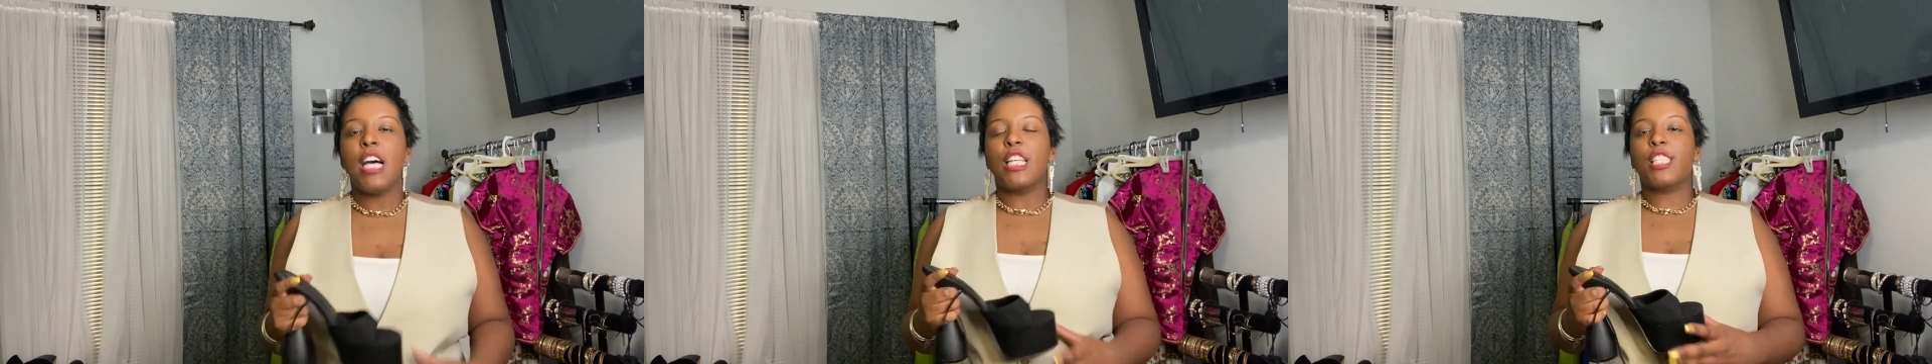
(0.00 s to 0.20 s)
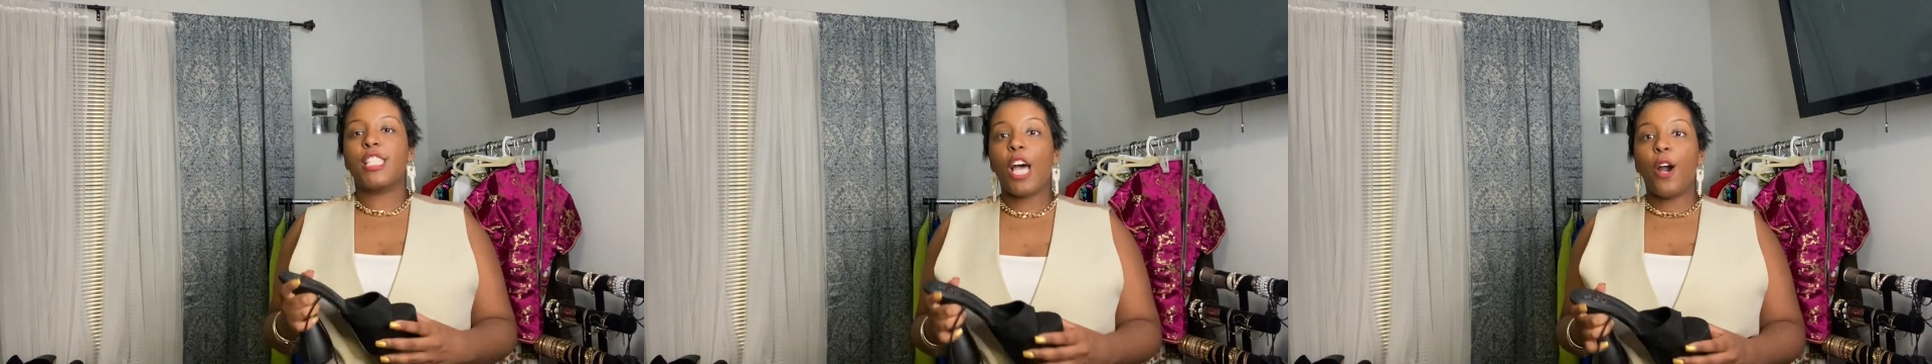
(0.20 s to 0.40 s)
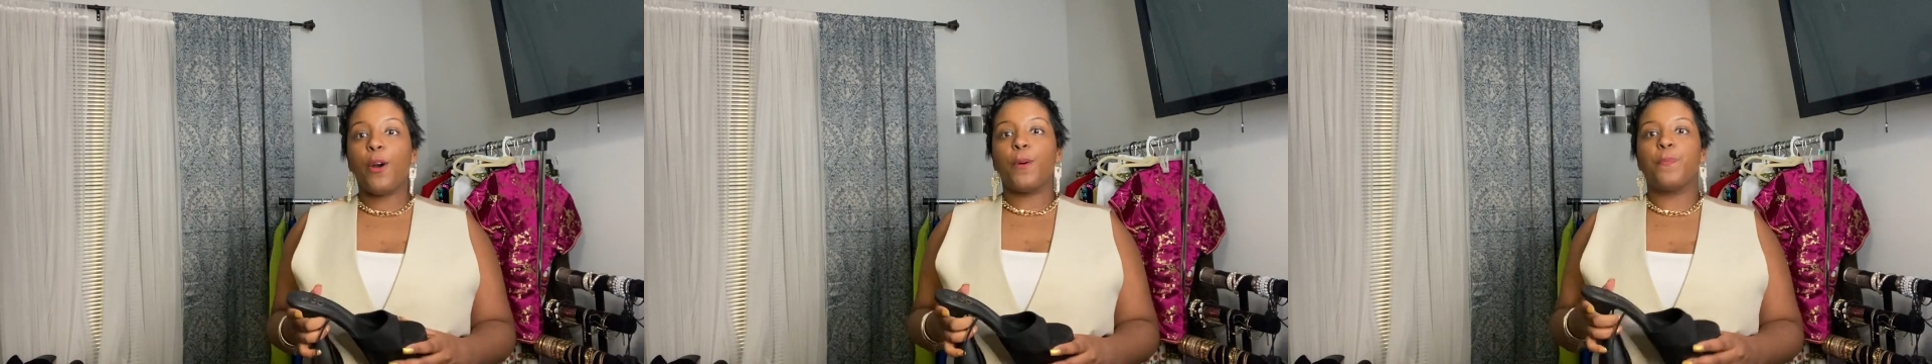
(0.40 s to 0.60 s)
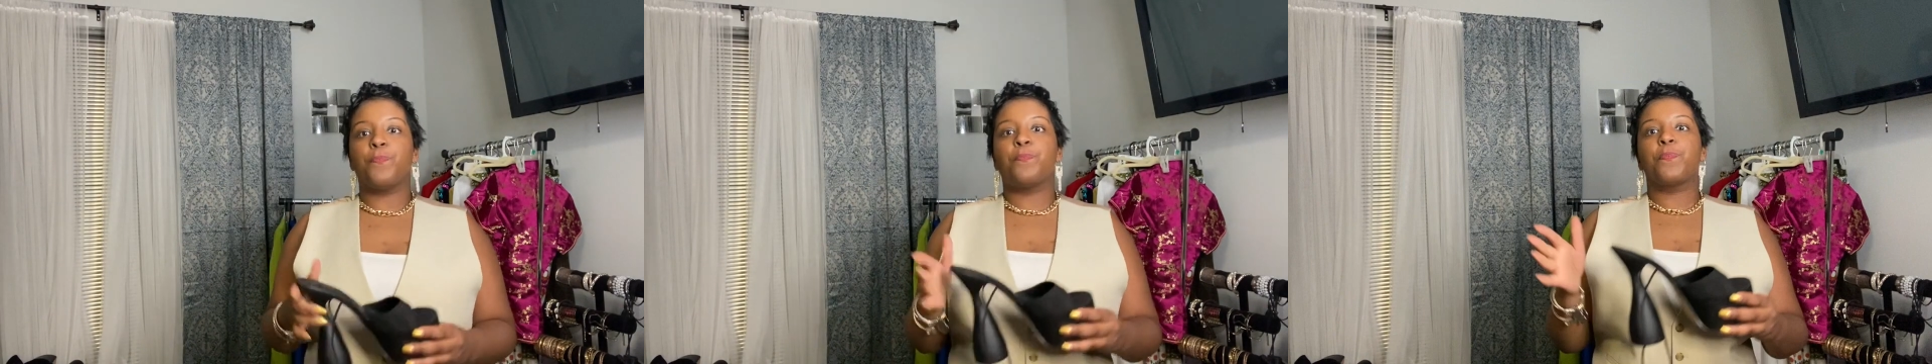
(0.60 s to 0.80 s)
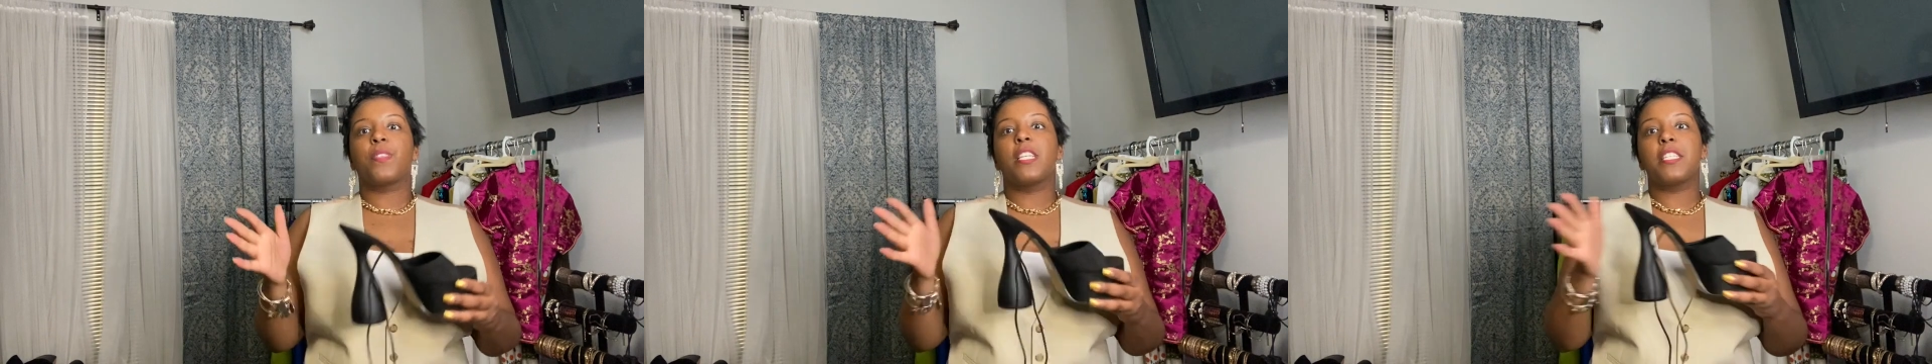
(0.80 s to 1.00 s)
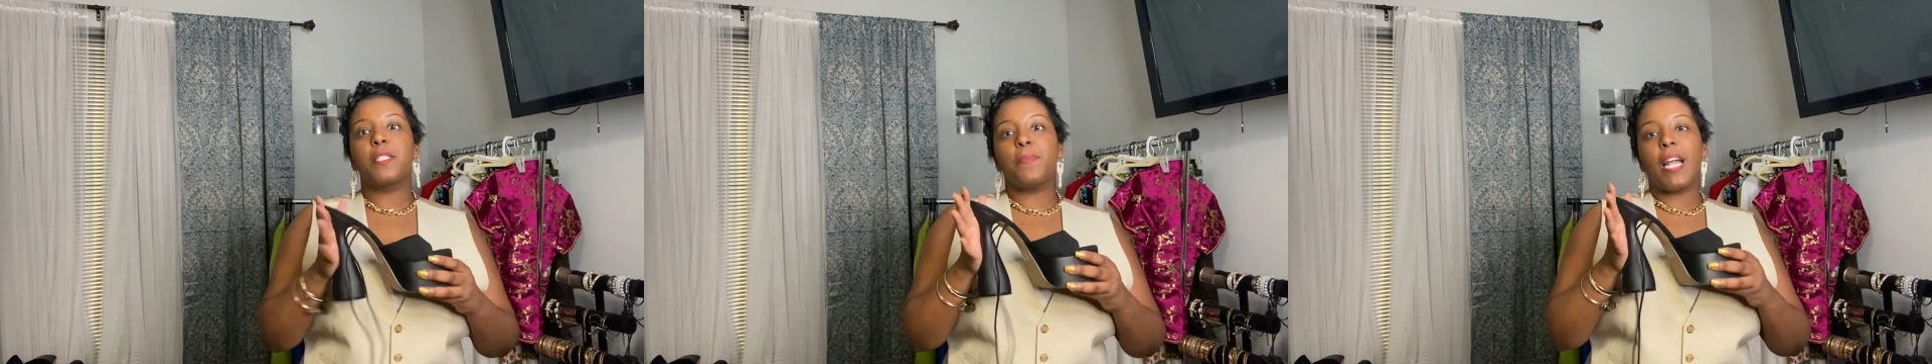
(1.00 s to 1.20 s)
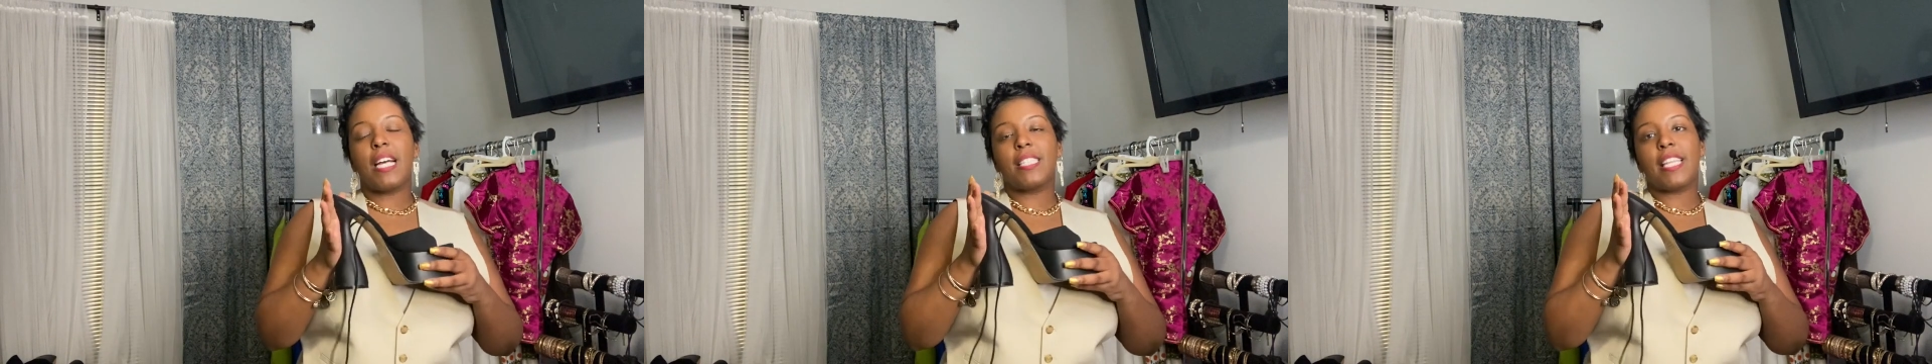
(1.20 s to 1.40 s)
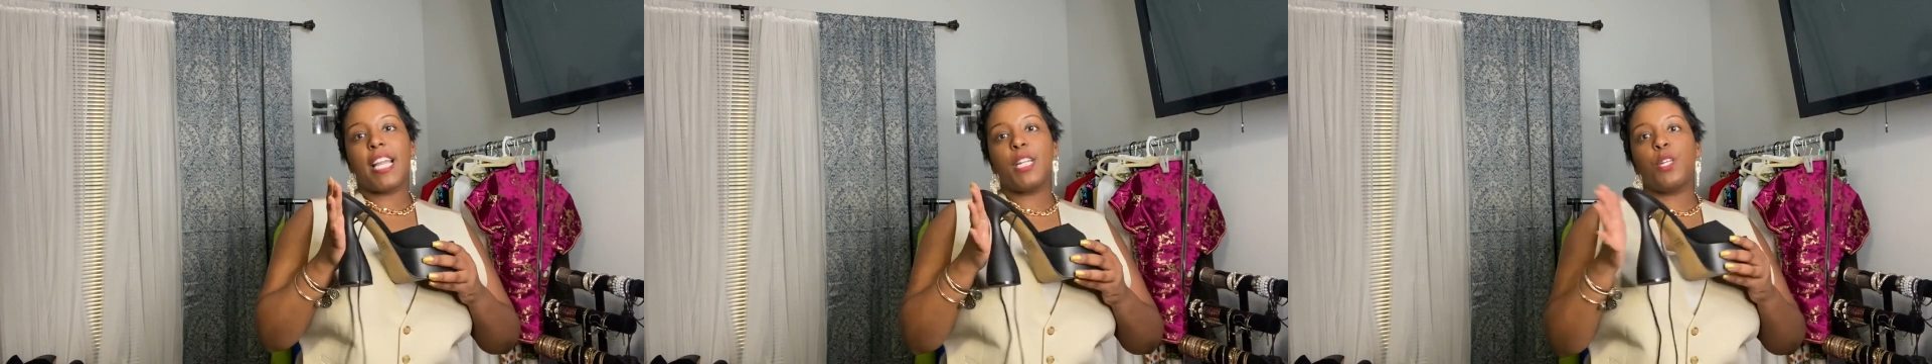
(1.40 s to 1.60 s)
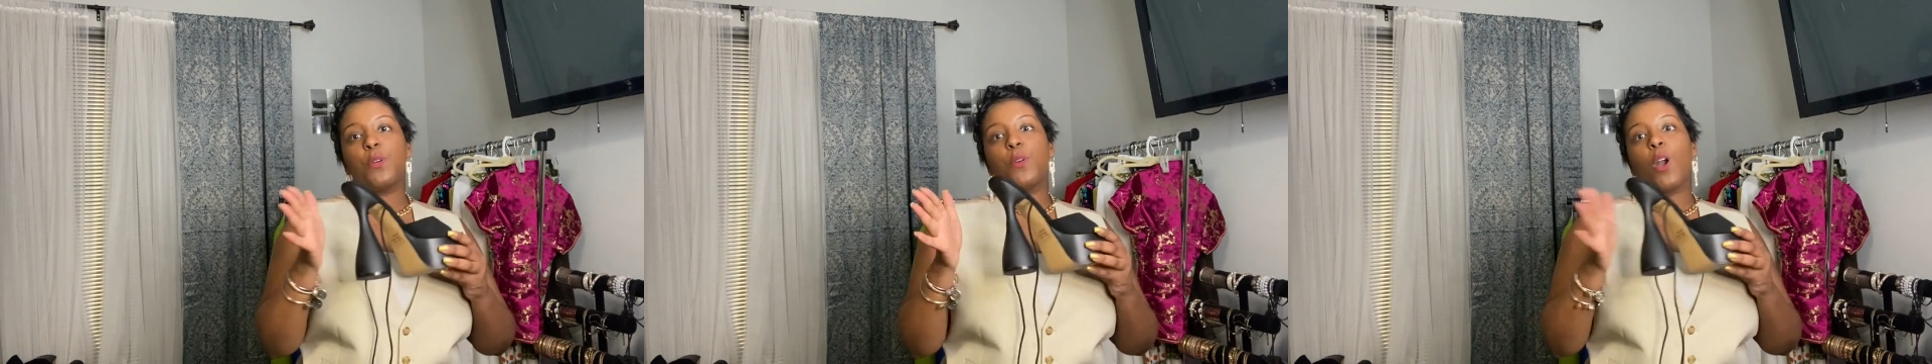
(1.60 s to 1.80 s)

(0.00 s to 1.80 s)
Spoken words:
So this is what I say do.